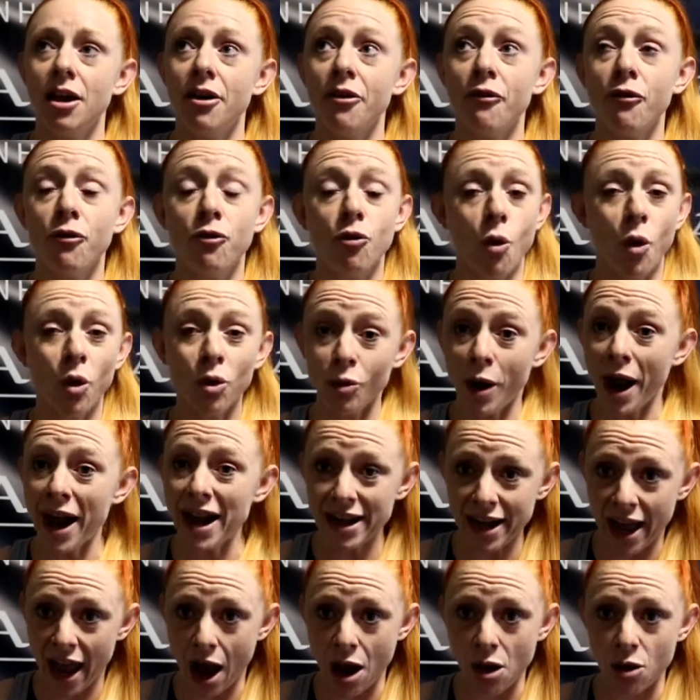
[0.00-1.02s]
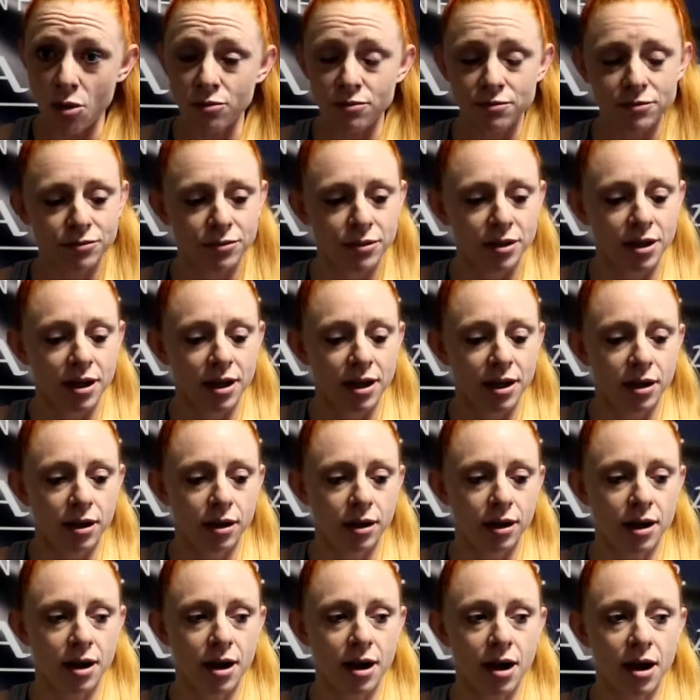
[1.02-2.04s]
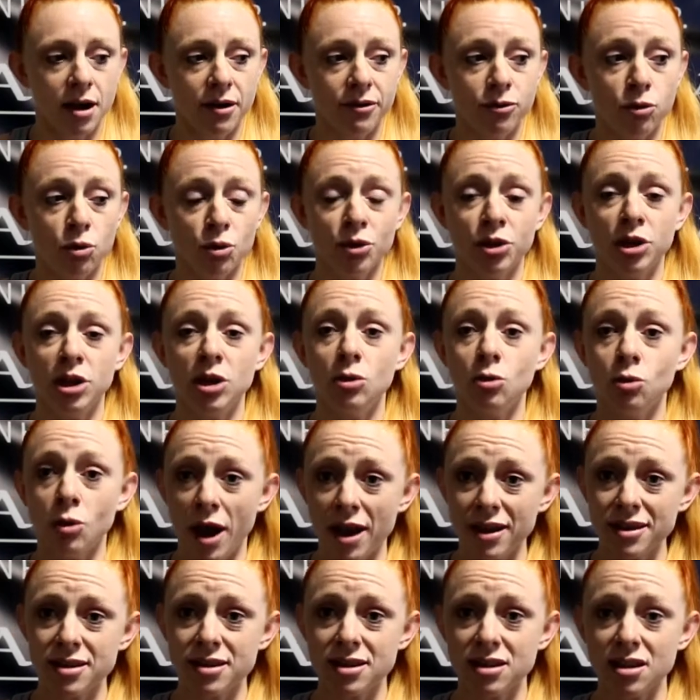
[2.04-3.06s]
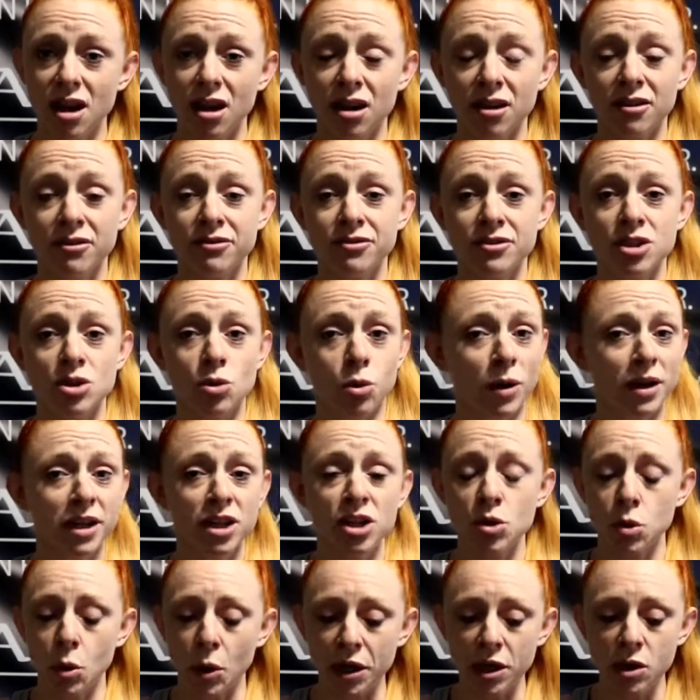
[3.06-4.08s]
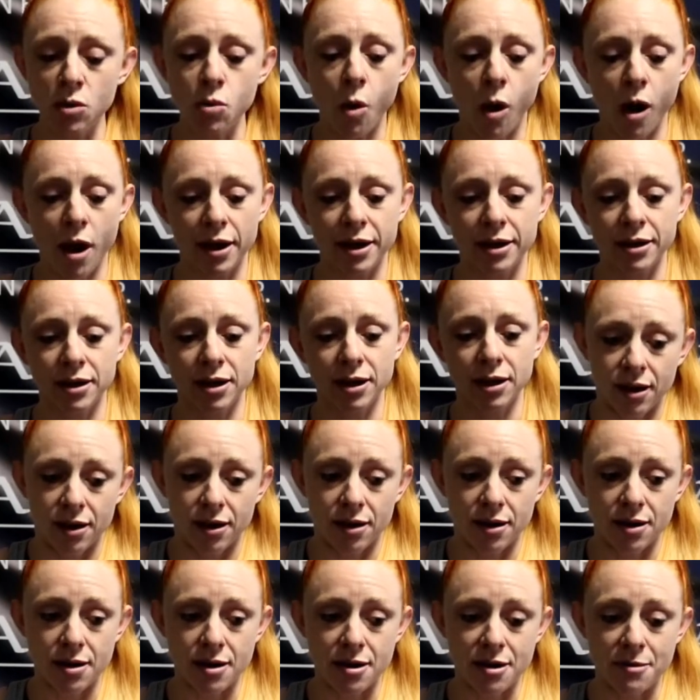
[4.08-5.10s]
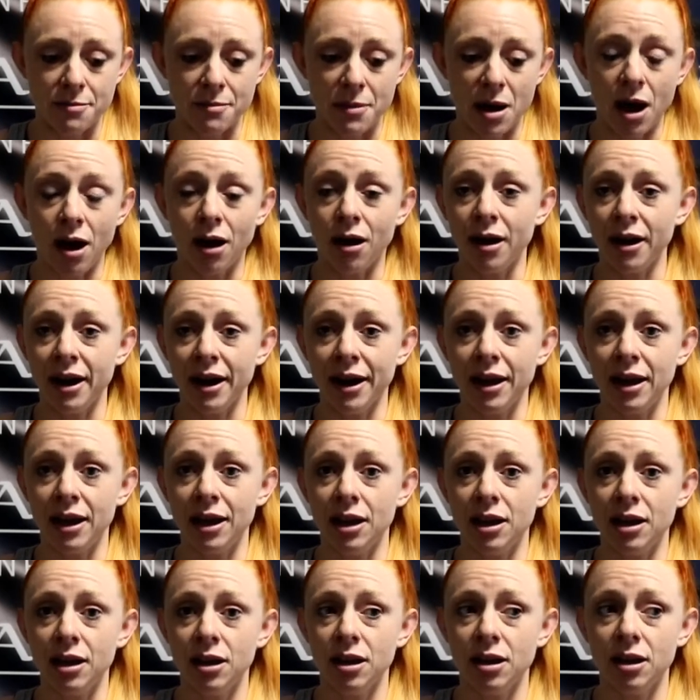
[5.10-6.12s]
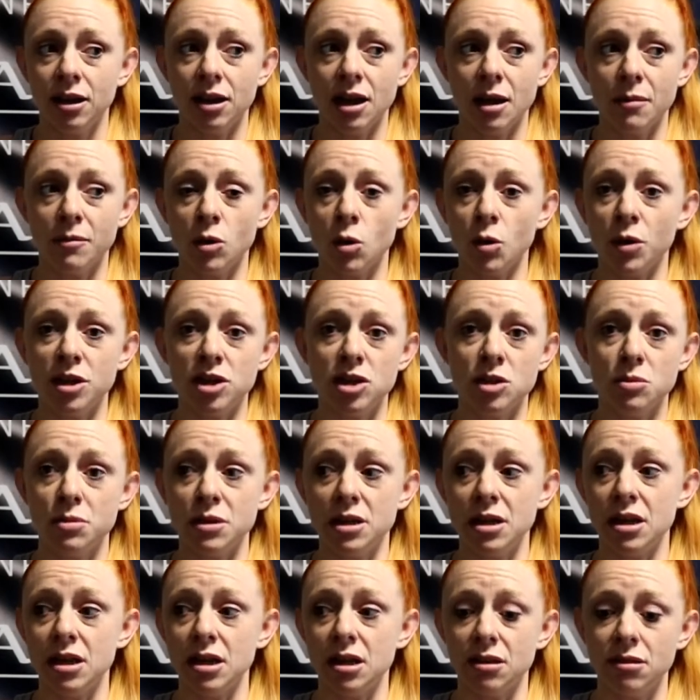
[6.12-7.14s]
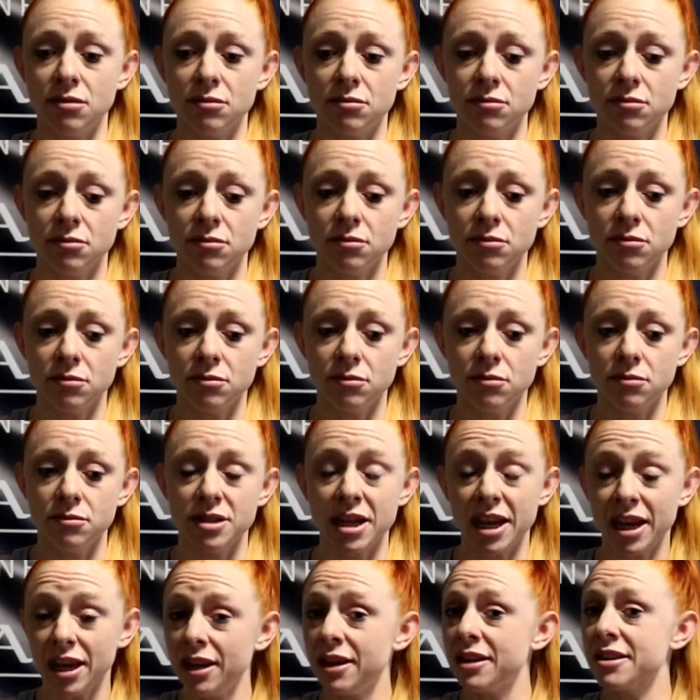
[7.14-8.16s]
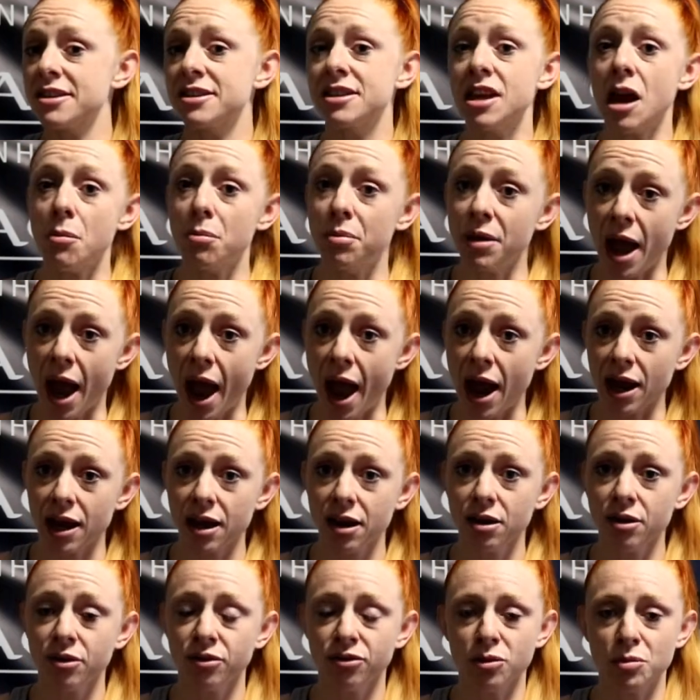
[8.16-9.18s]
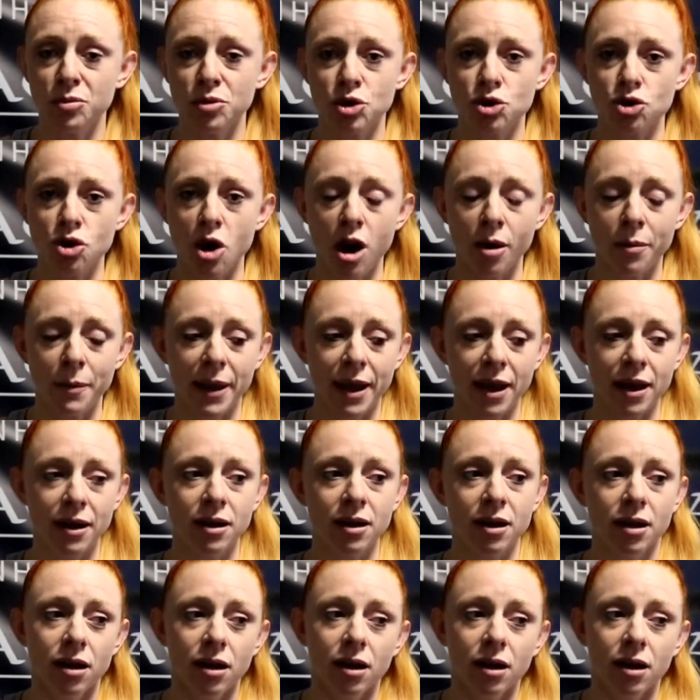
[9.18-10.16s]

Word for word: for right now, uh, for the rest of 2021, um, I am going to be taking a step back from strongman.